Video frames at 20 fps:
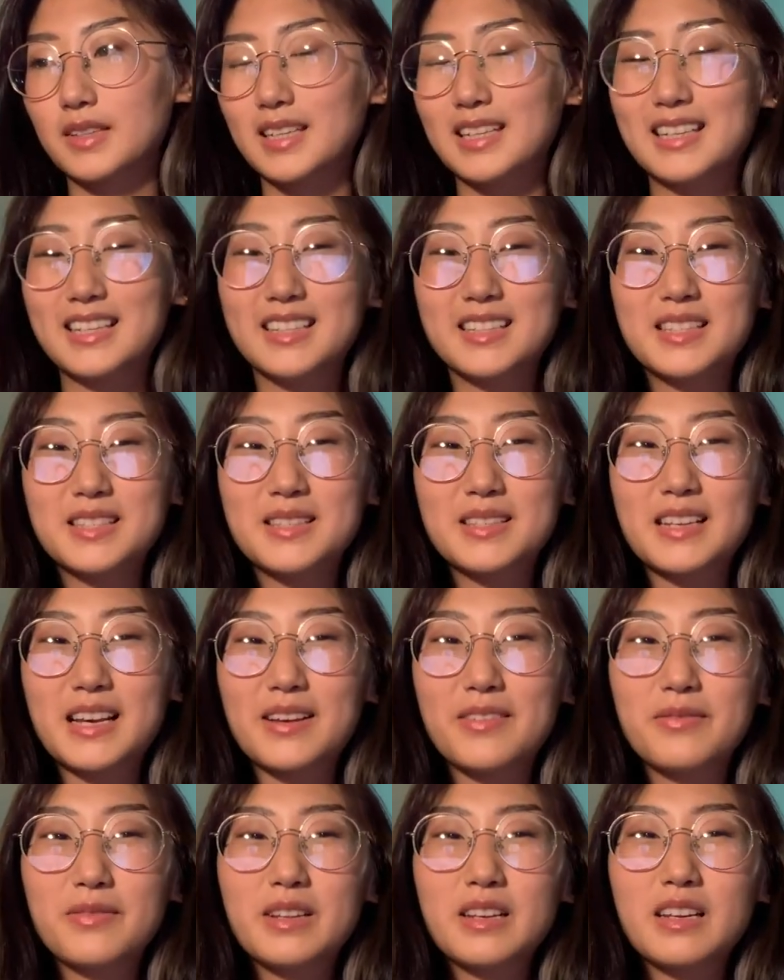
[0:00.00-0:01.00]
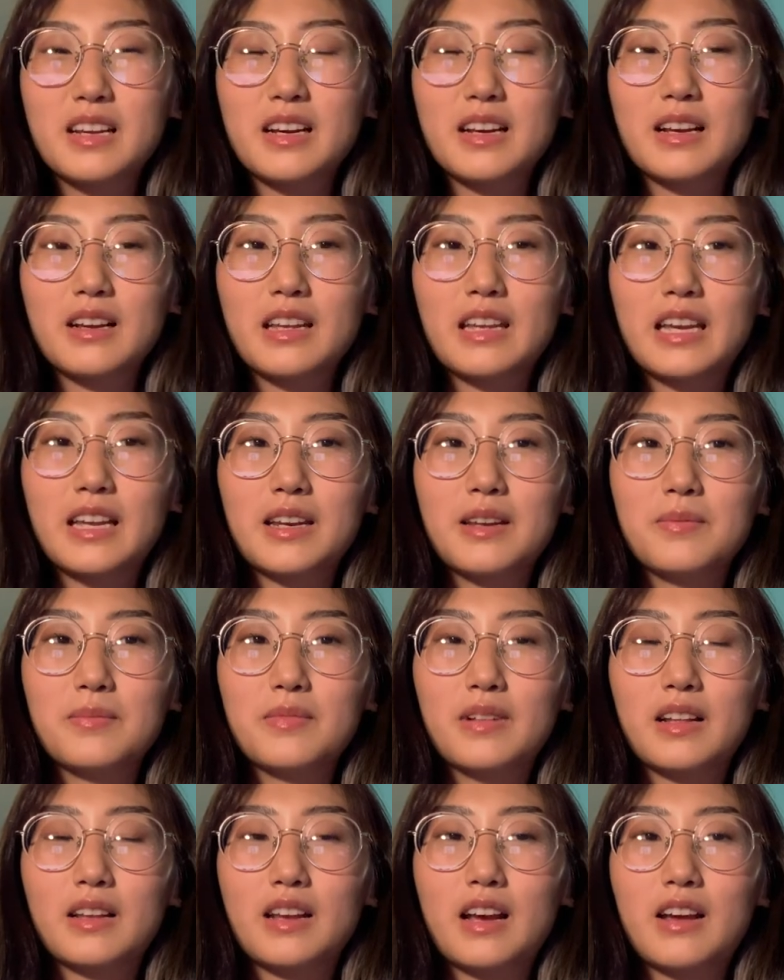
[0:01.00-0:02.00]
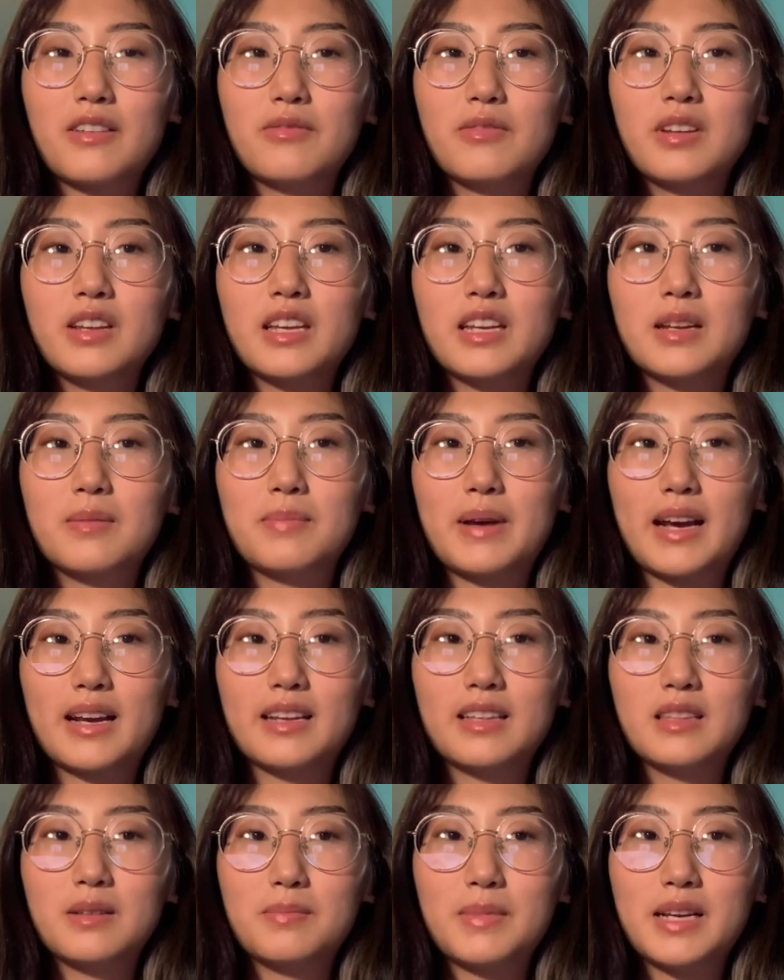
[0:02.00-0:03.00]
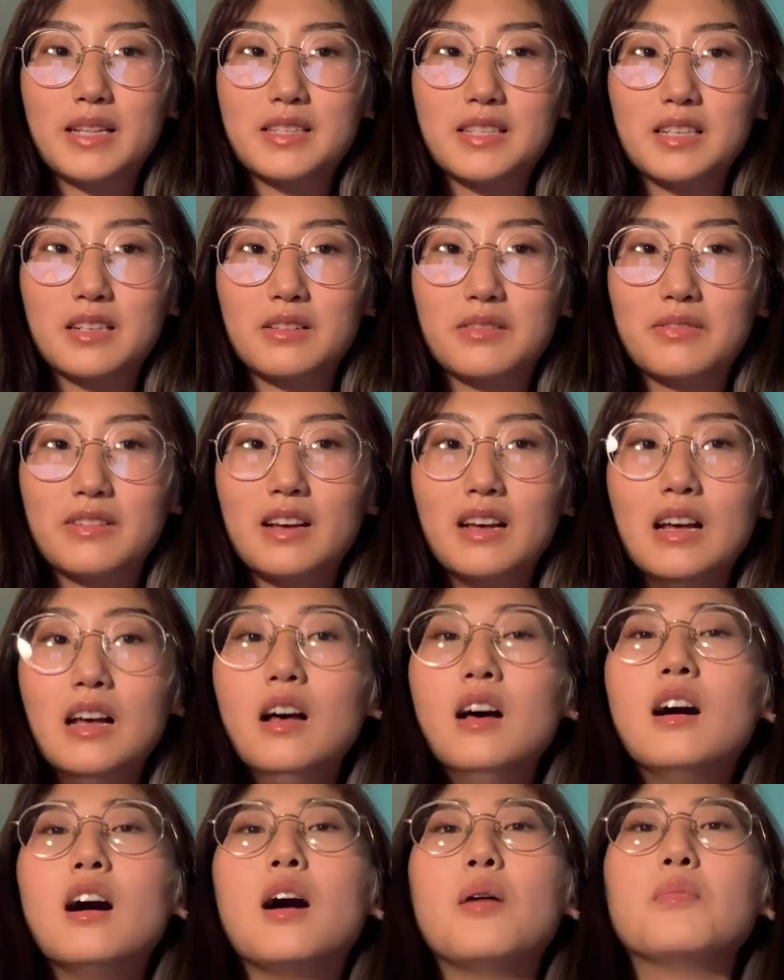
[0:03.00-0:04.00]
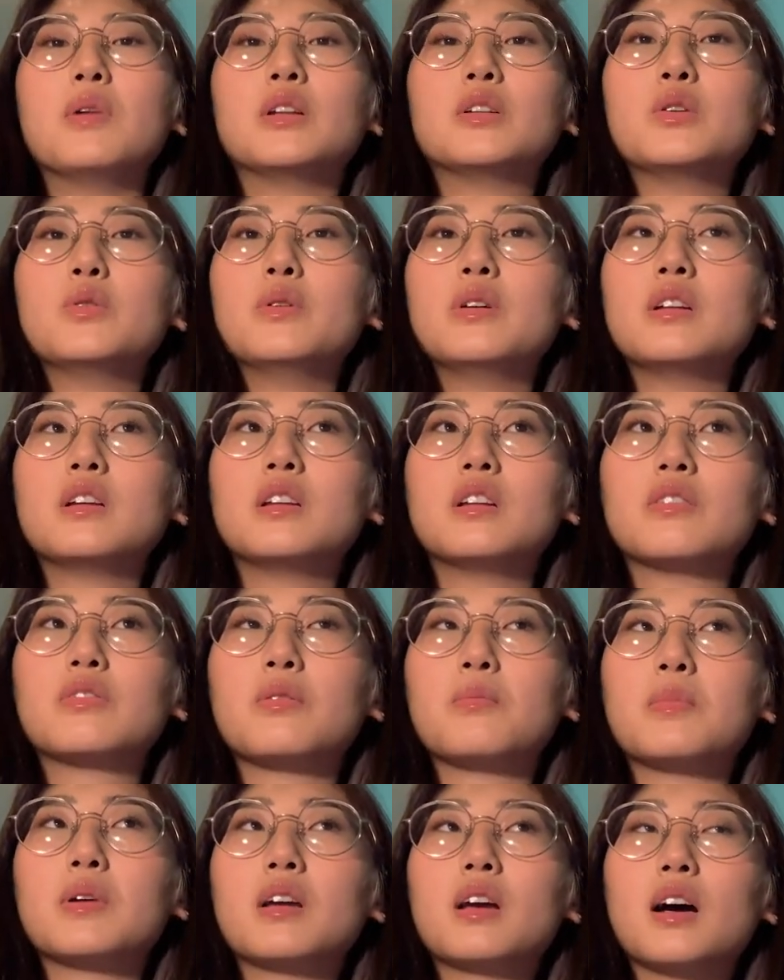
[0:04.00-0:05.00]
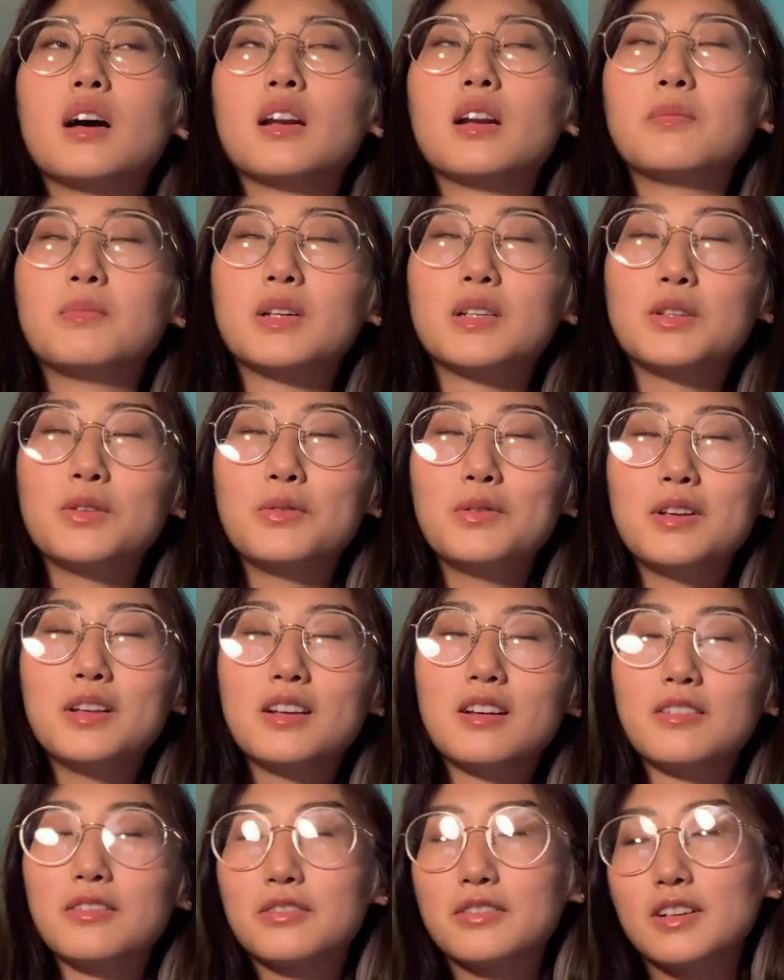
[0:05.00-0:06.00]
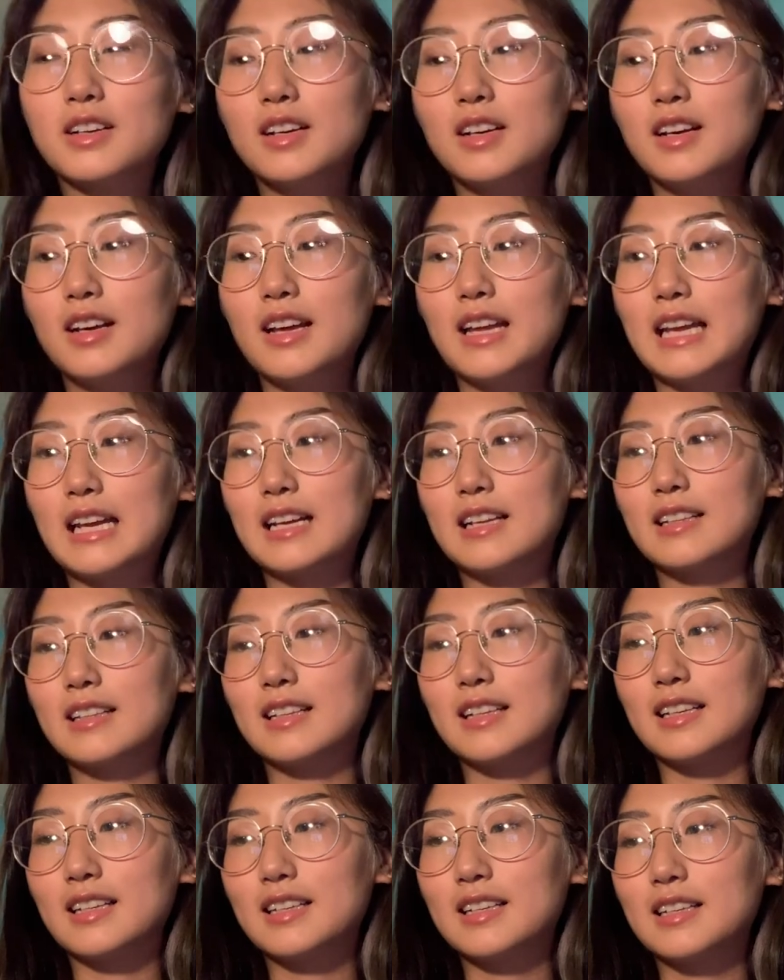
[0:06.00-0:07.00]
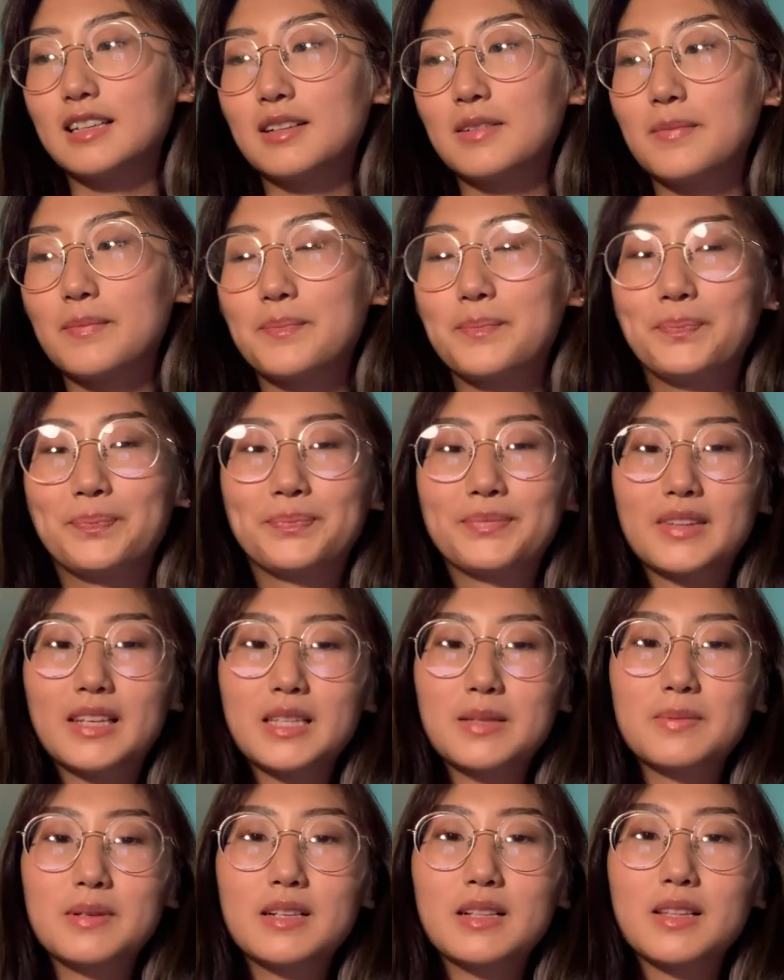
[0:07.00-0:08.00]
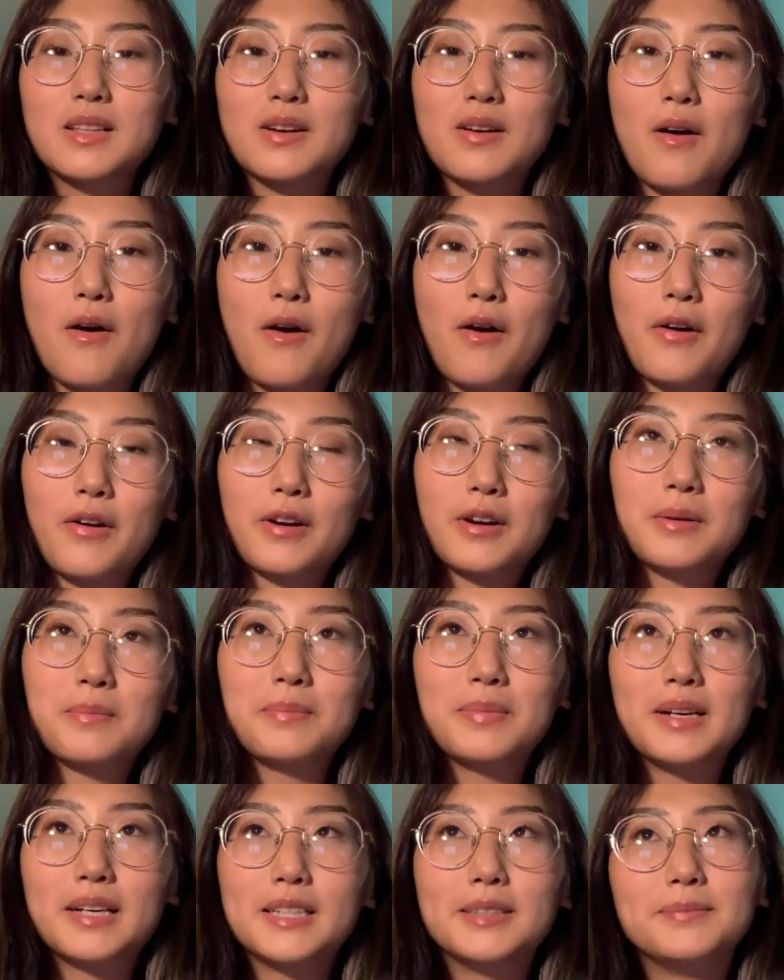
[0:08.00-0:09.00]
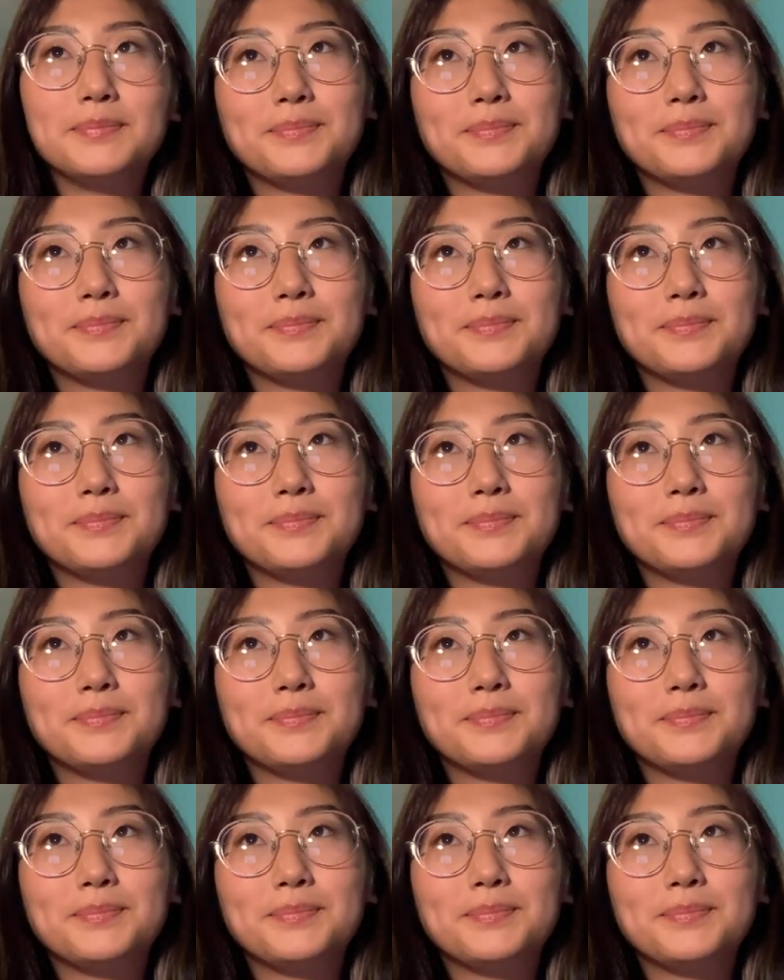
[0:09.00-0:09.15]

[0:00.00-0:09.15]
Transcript: it's, I think, getting, like, I've been getting back in the mindset of, I'm not doing enough, oh my god, I'm not doing enough, and, like, that's been a little hard, but